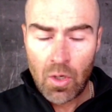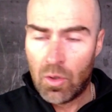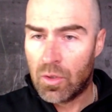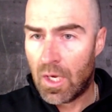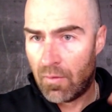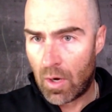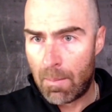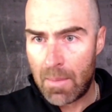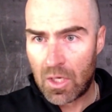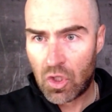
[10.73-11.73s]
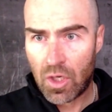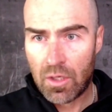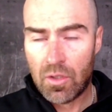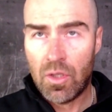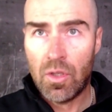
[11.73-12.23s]
who's kind of on a
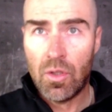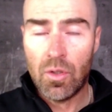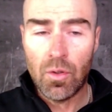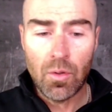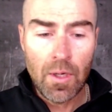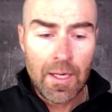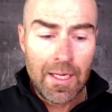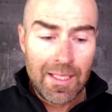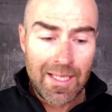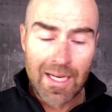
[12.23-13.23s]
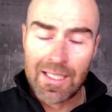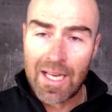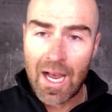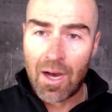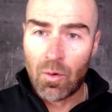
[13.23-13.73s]
mission to take
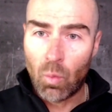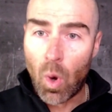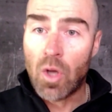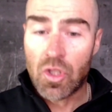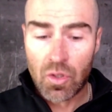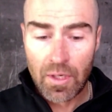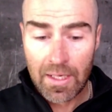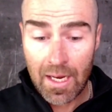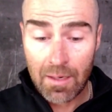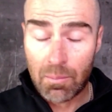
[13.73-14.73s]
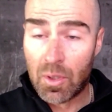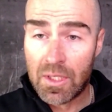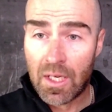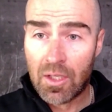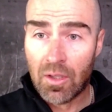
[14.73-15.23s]
down Wall Street, and in
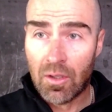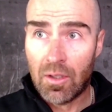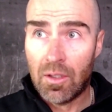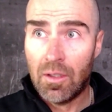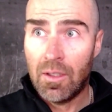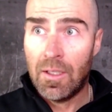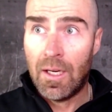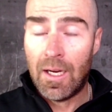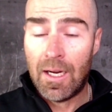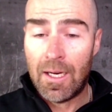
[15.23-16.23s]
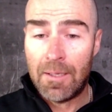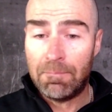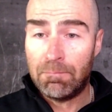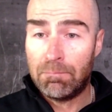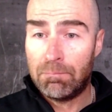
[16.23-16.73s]
particular,
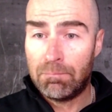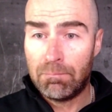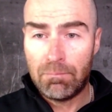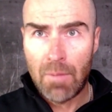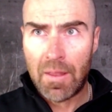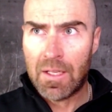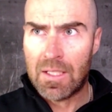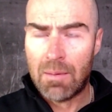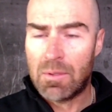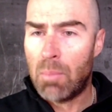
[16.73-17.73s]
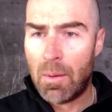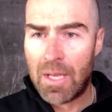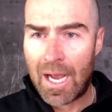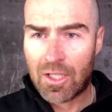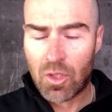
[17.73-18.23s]
um, I think his name is
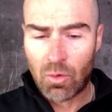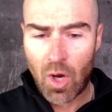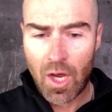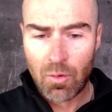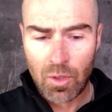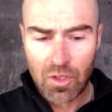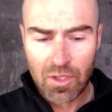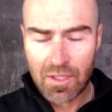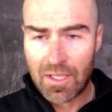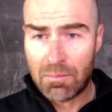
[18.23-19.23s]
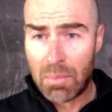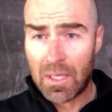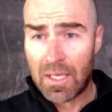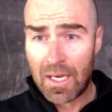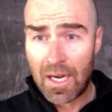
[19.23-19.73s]
Bobby Axelrod, which is this
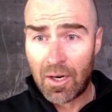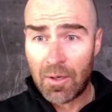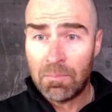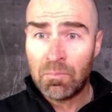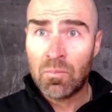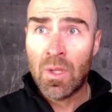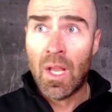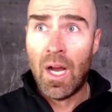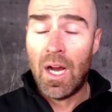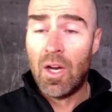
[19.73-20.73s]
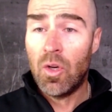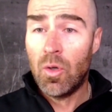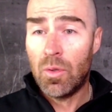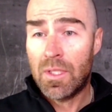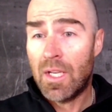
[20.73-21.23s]
billionaire uh,
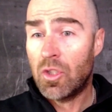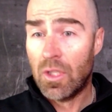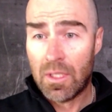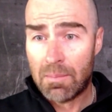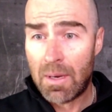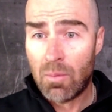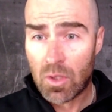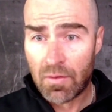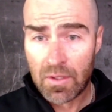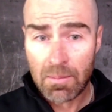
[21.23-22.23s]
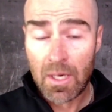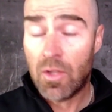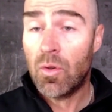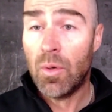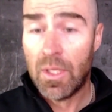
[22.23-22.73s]
who essentially has made most of his
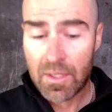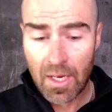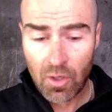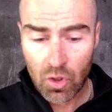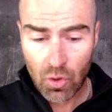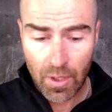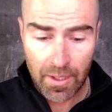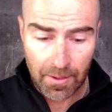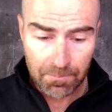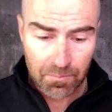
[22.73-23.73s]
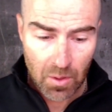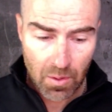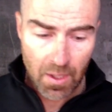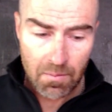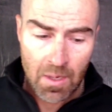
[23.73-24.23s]
money through insider trading,
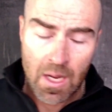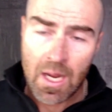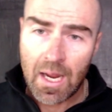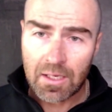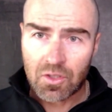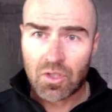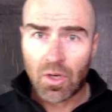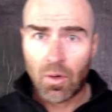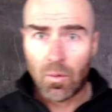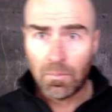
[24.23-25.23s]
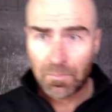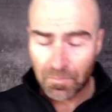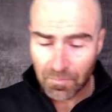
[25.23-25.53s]
okay? And so